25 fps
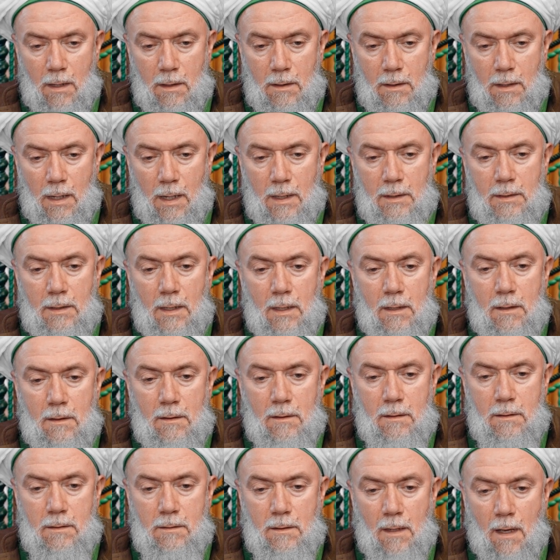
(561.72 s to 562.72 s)
later
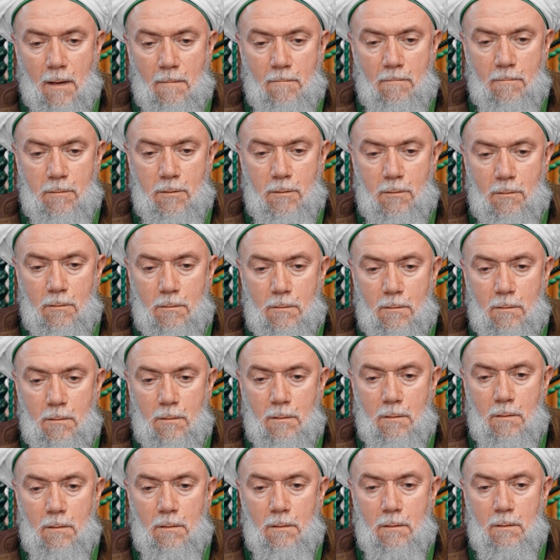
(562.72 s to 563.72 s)
it
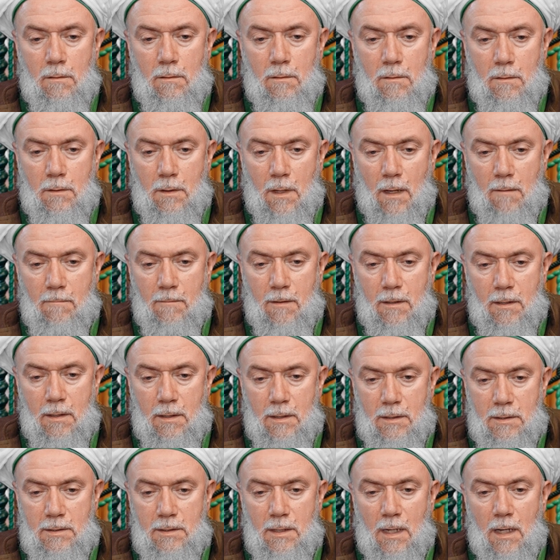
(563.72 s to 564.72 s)
coming
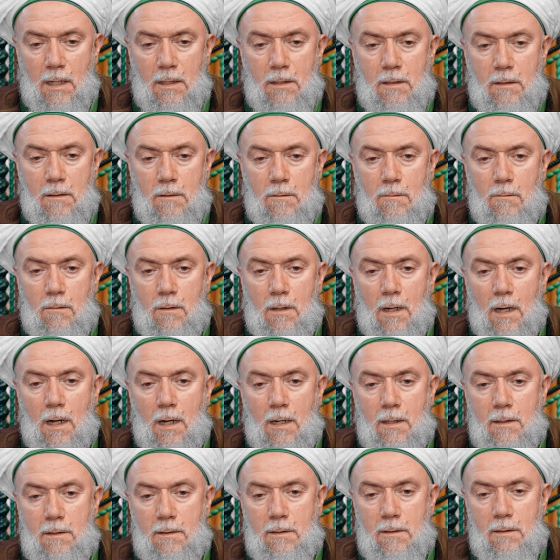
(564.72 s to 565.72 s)
inside your
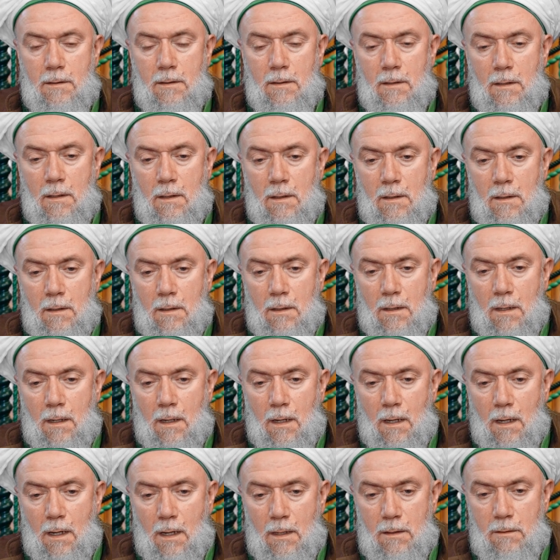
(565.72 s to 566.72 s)
heart,
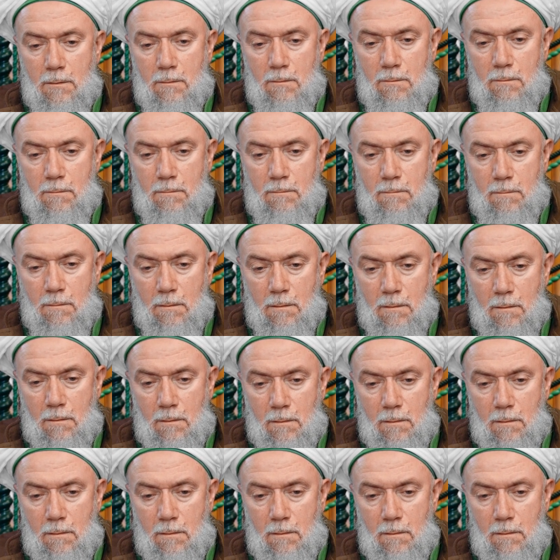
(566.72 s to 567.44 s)
and you